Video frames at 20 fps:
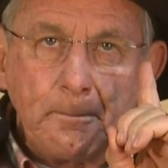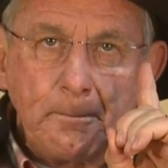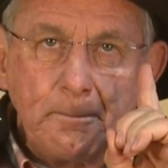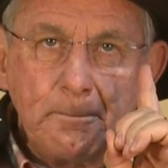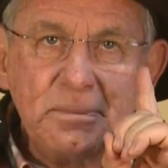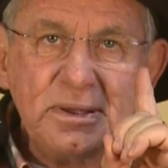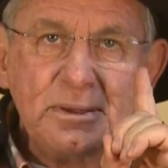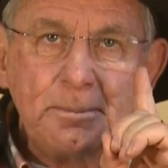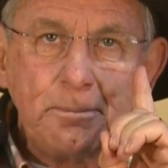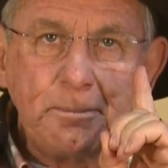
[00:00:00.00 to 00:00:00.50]

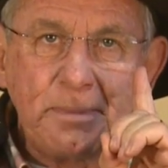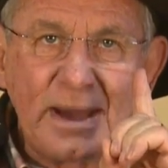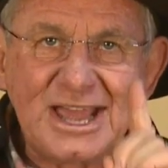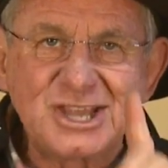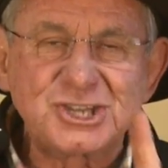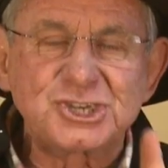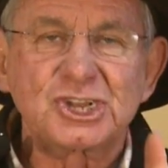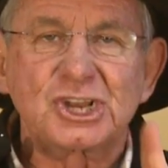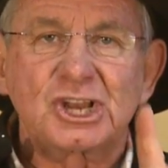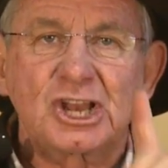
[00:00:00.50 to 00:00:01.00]
be
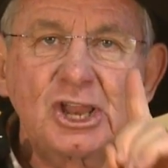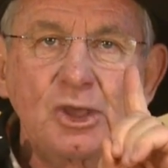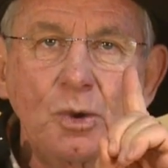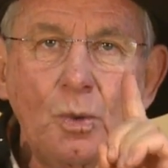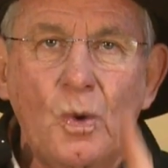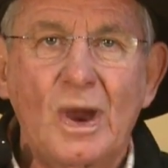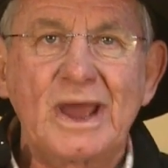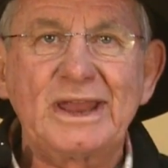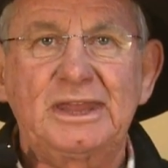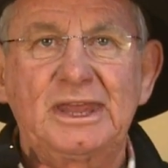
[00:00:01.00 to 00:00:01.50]
patiently
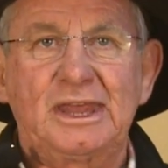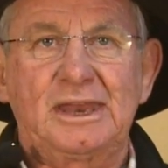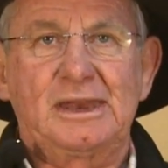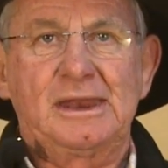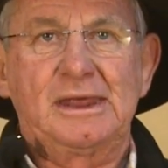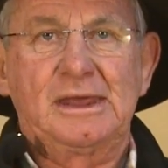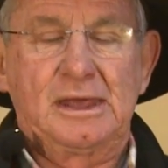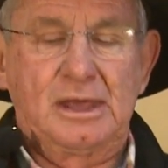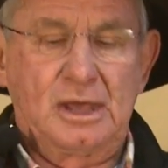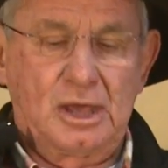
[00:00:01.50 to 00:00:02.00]
waiting
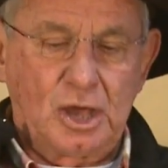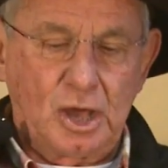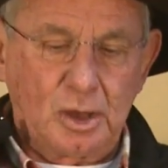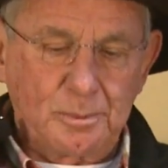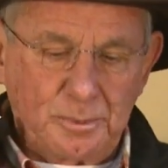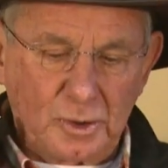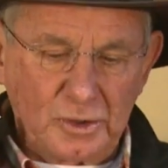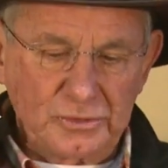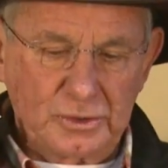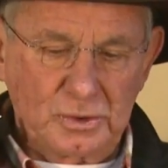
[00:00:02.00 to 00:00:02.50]

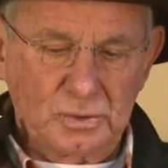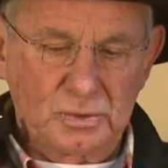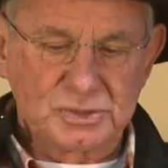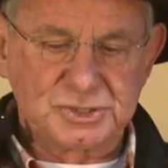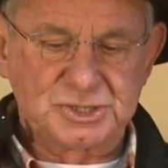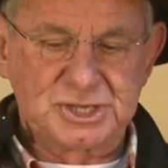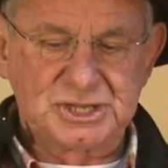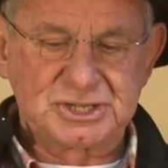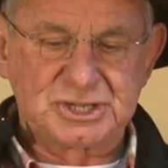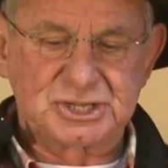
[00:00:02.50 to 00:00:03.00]
upon the Lord
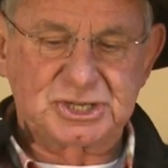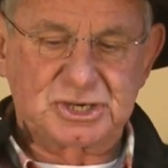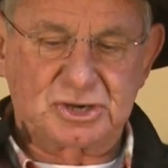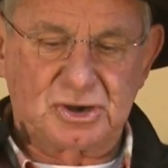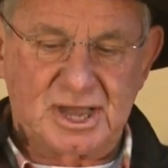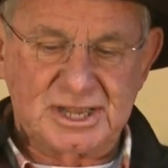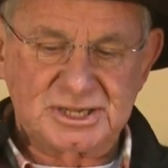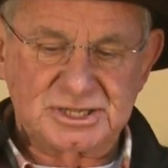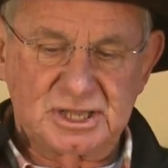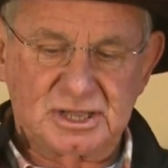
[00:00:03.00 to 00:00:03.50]
Jesus
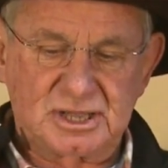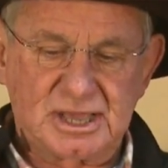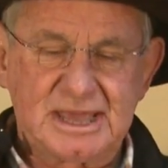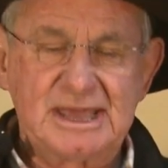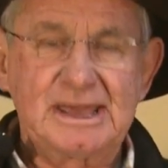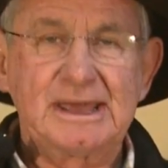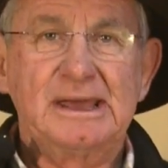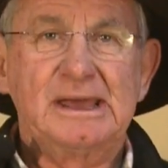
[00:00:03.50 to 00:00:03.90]
Christ, okay?